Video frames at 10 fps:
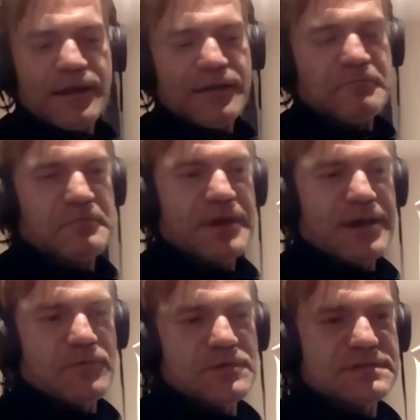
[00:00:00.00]
uh, it
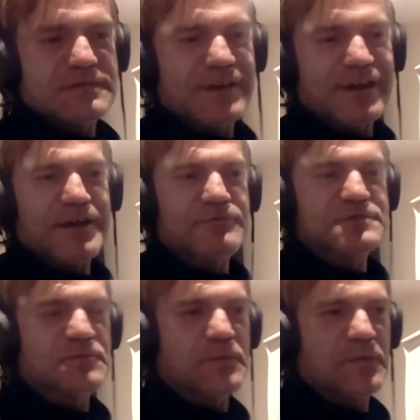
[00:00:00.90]
was it was
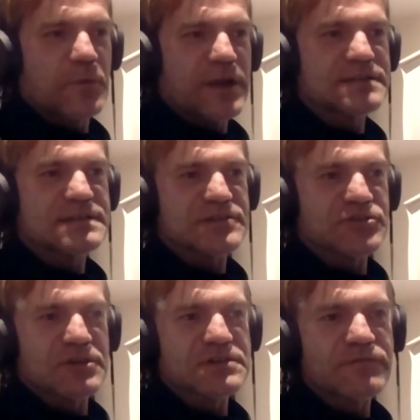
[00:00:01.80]
a weird
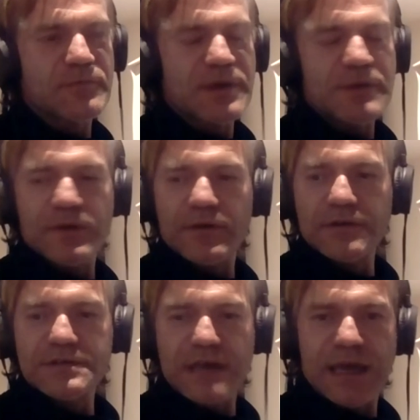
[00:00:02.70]
situation for me
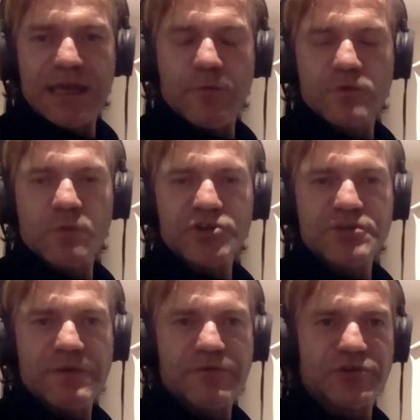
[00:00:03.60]
because uh, he was watching
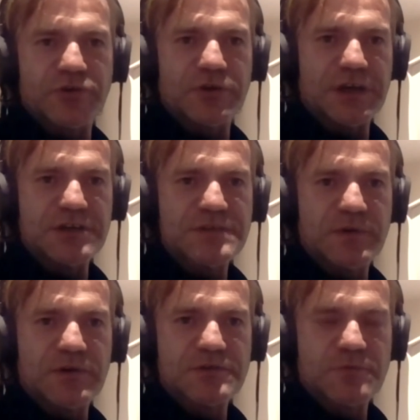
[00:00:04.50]
me for two years
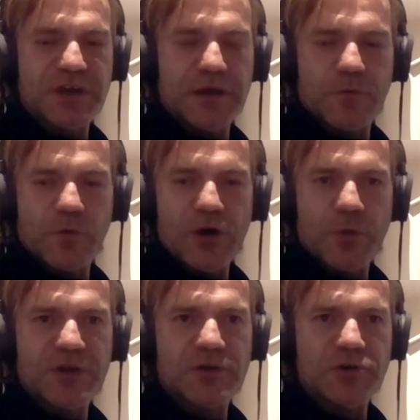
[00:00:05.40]
because we we
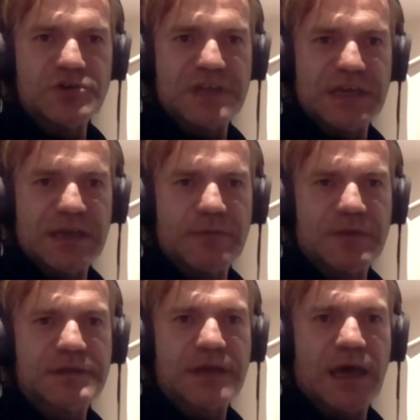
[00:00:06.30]
opened a new stadium
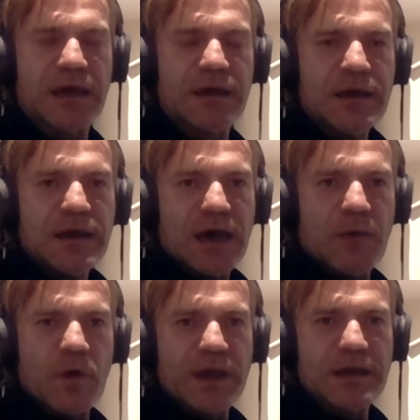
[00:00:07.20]
at uh,
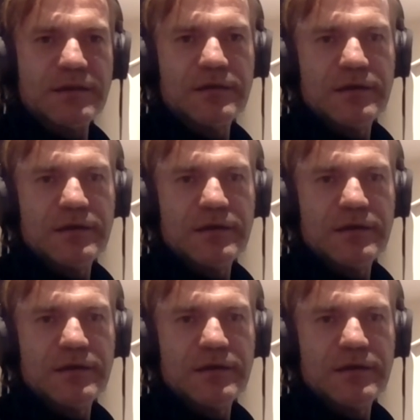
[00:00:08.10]
at Wigan,